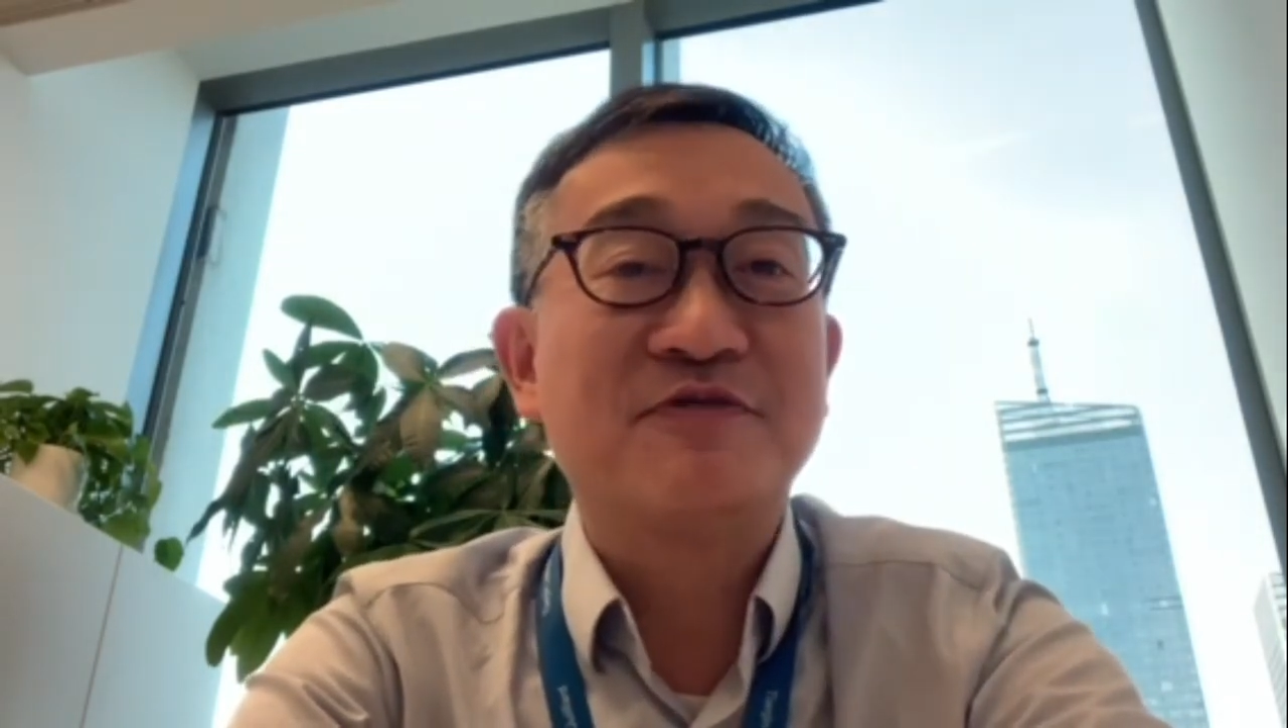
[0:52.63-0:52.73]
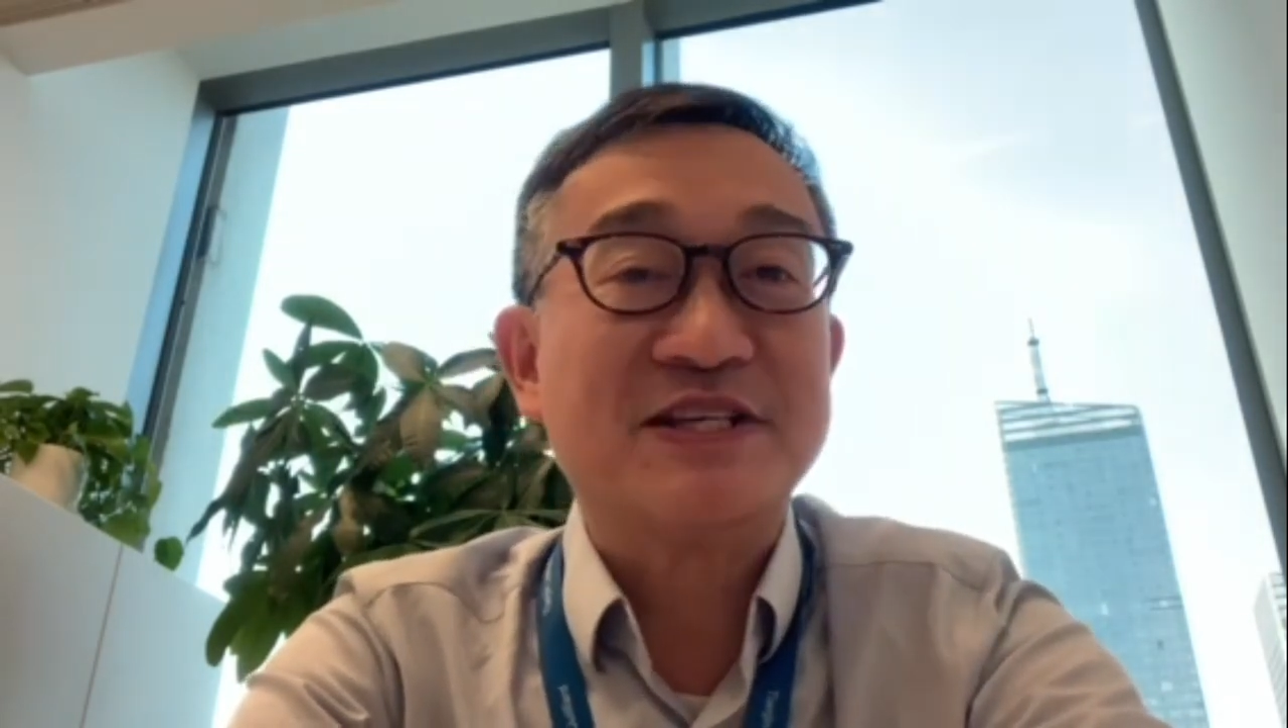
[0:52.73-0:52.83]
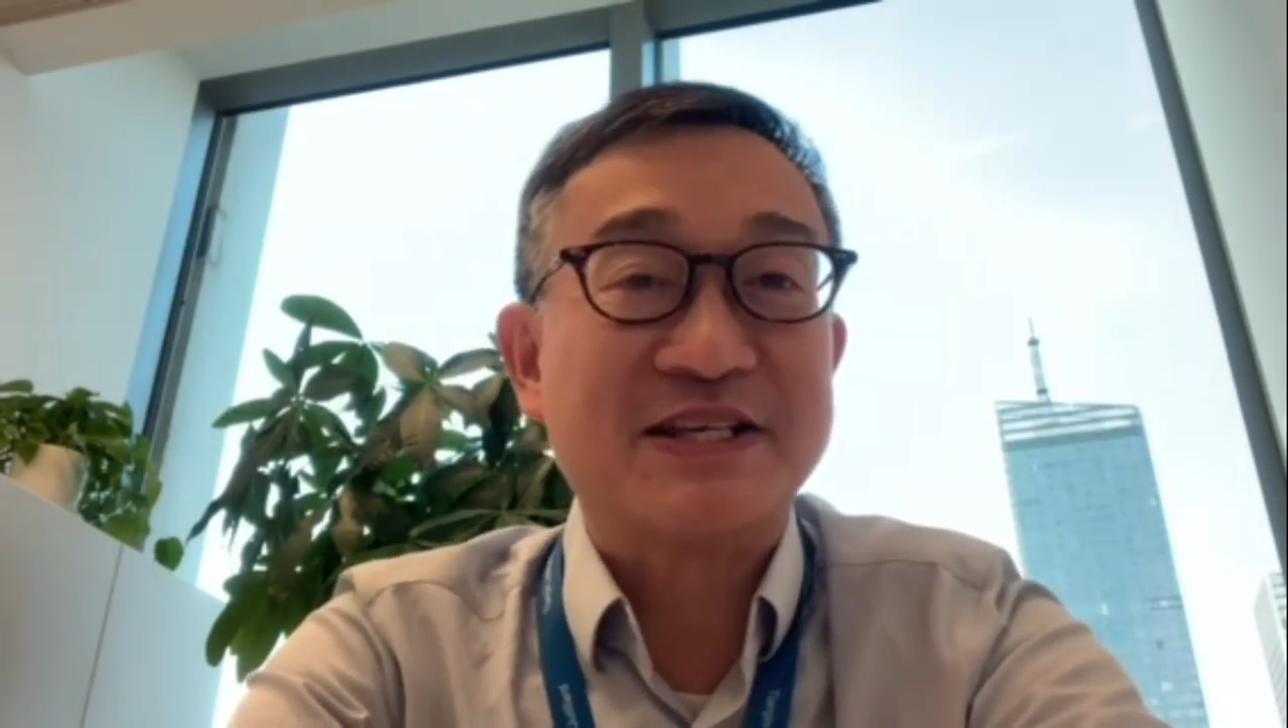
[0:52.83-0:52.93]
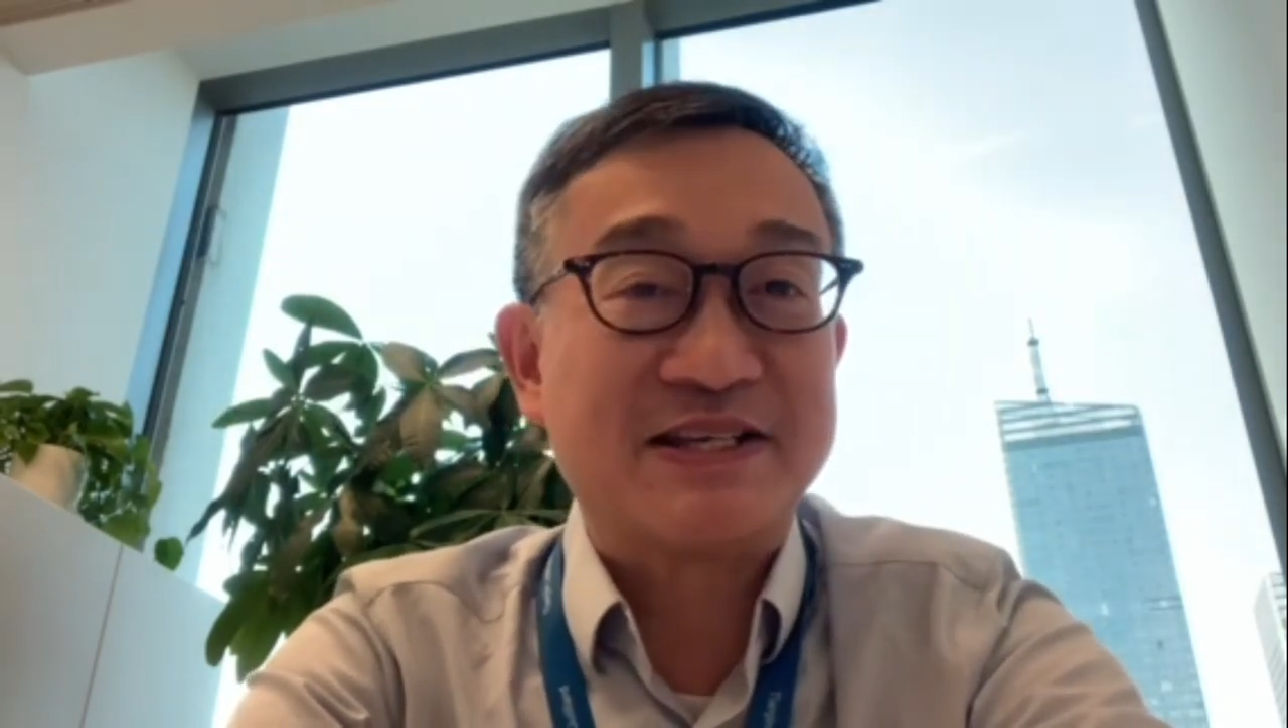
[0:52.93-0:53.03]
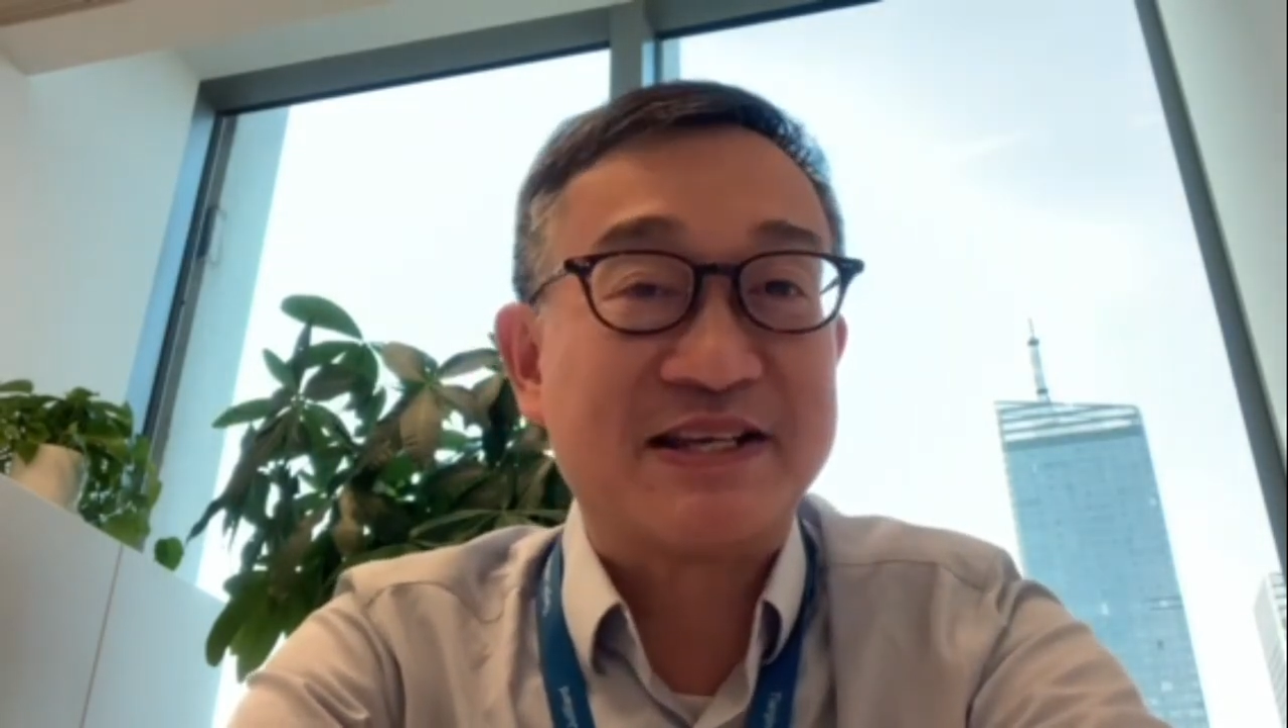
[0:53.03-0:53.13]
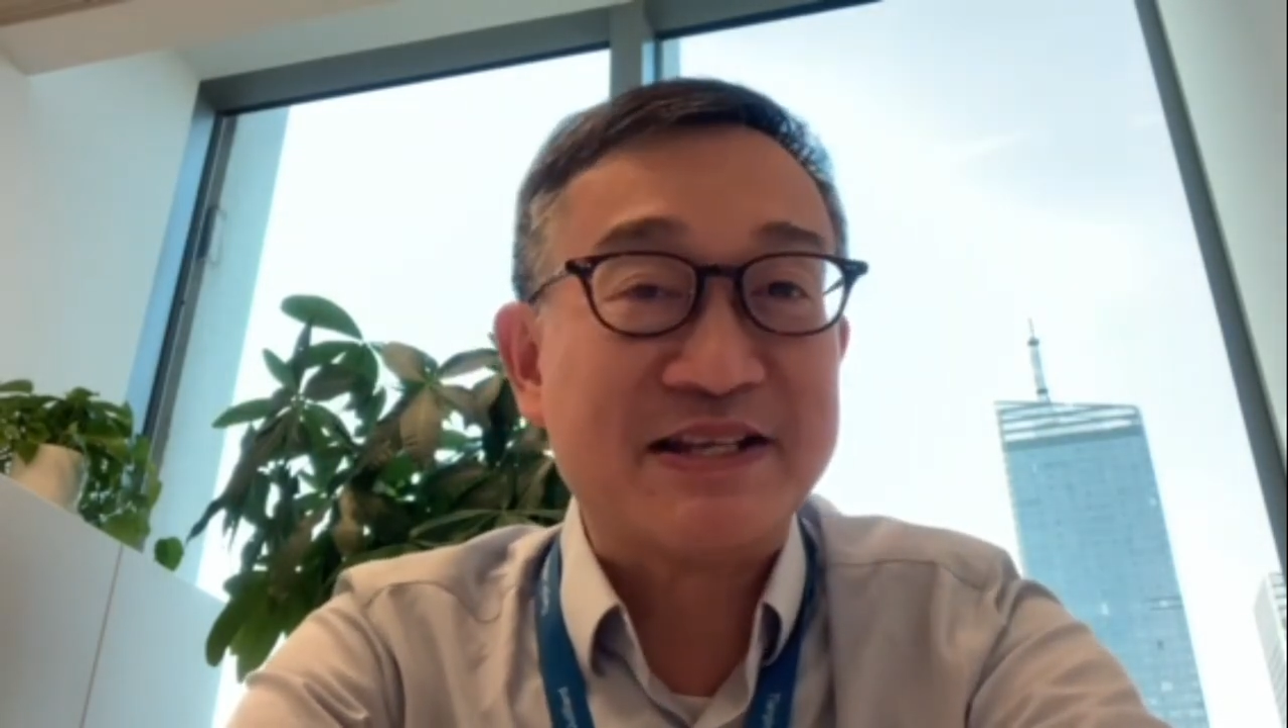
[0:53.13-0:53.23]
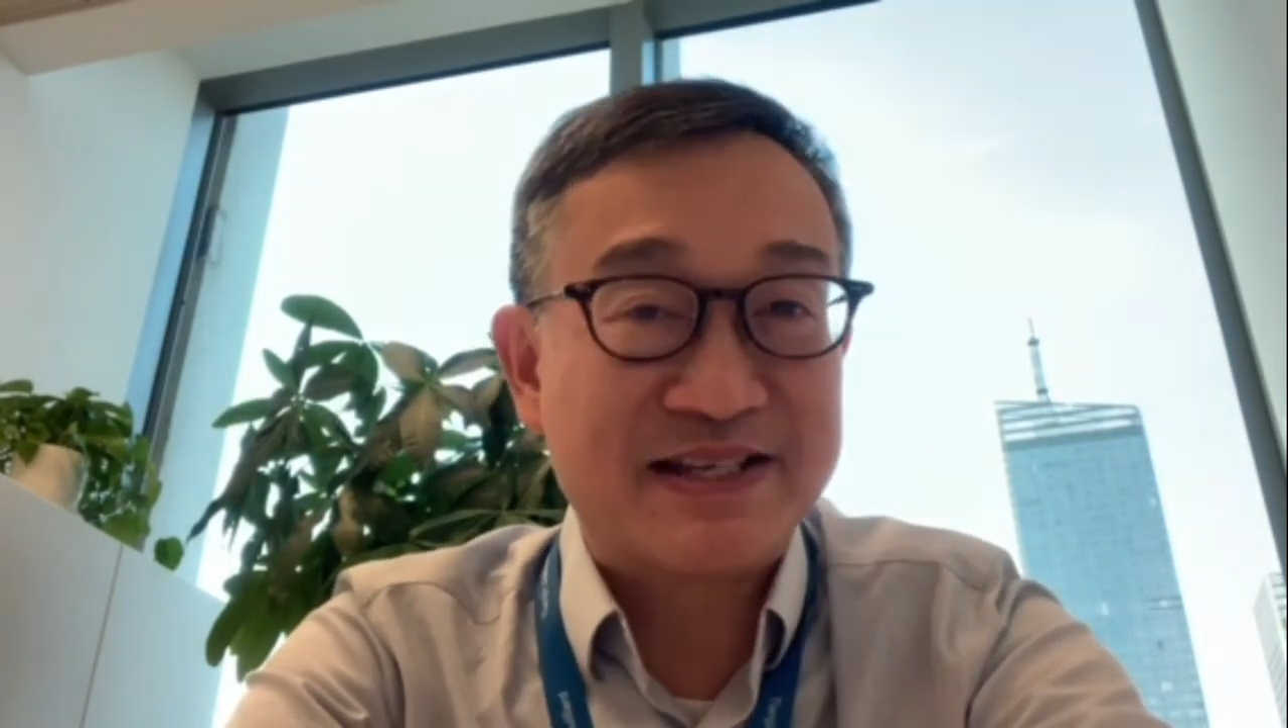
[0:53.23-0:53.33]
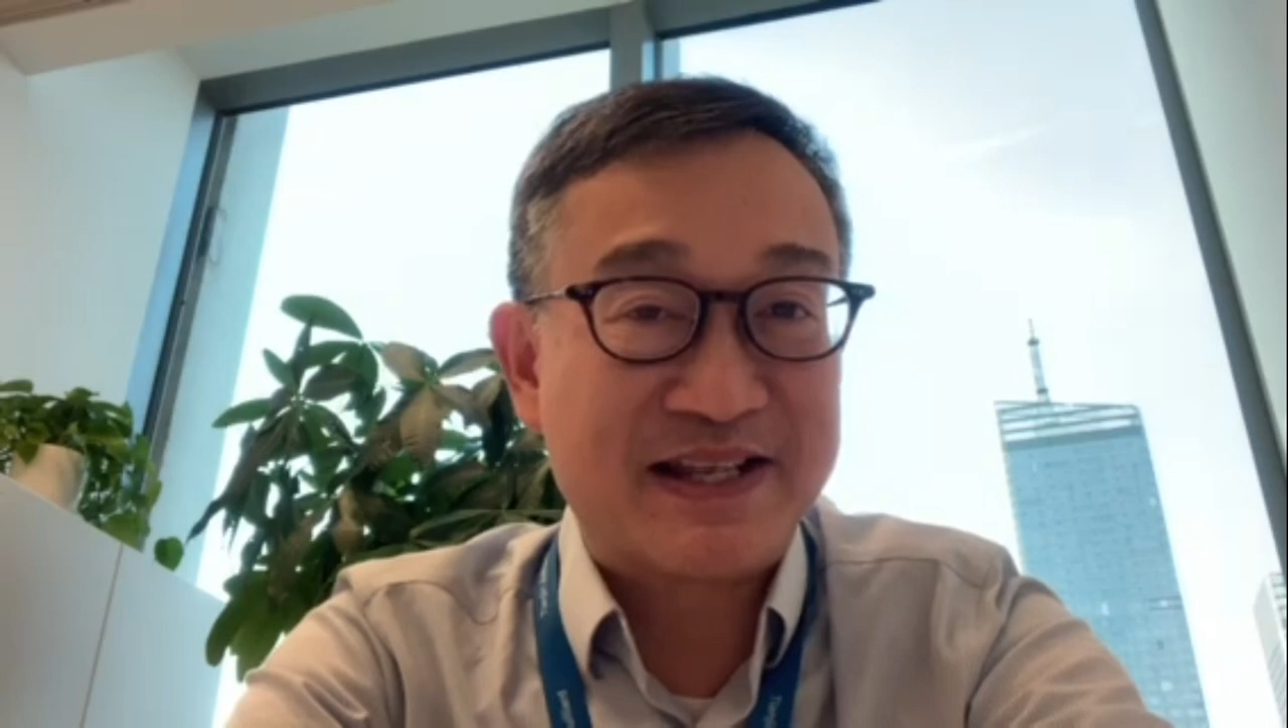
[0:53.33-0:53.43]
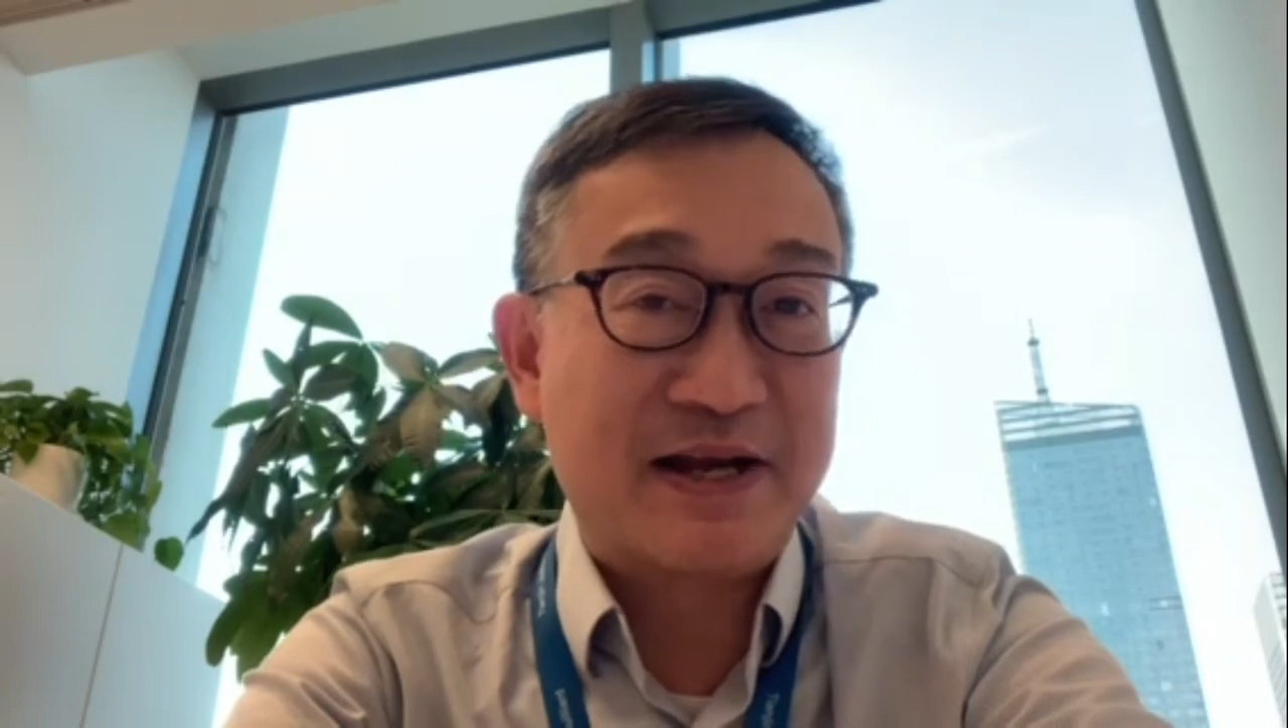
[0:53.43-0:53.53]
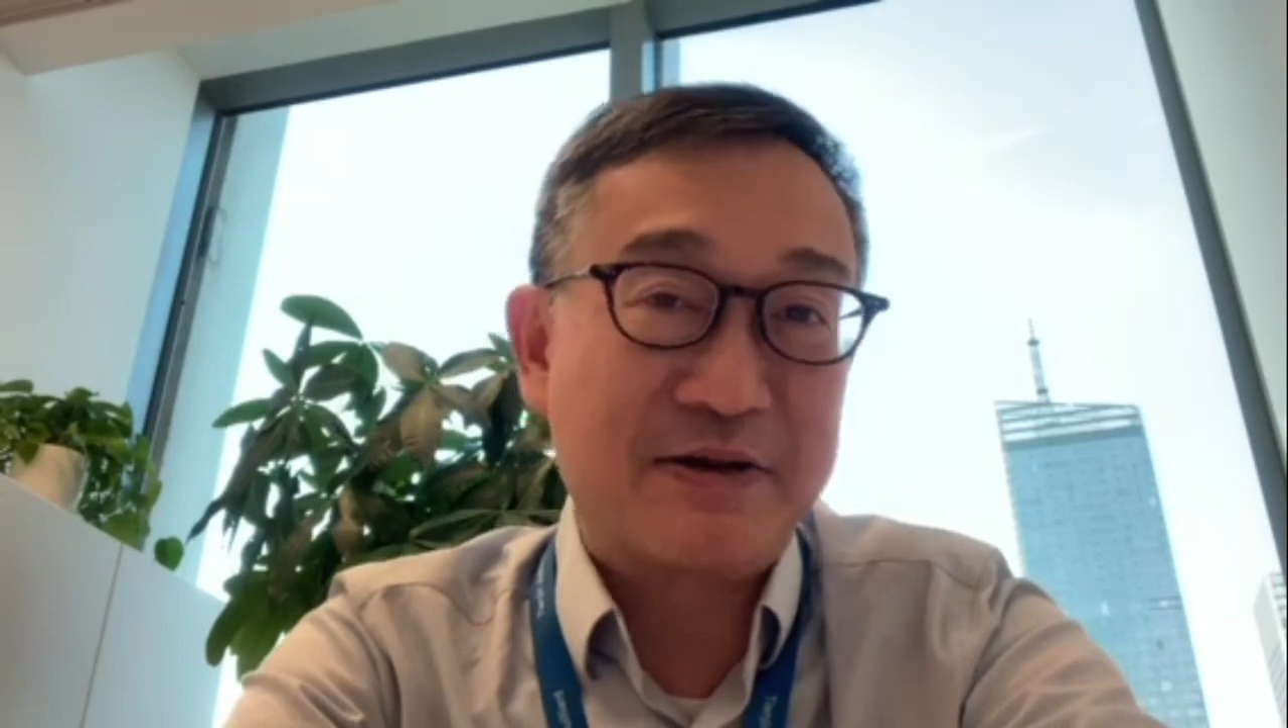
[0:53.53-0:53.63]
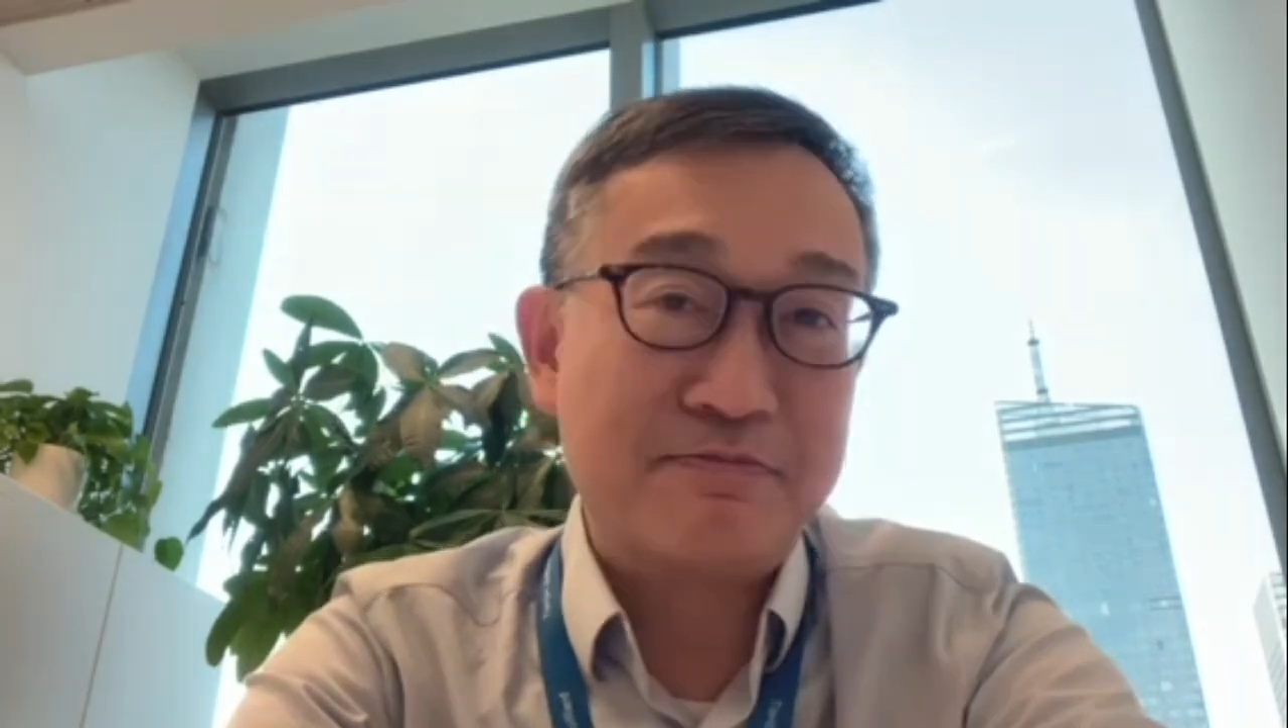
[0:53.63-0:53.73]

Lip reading: visits since then,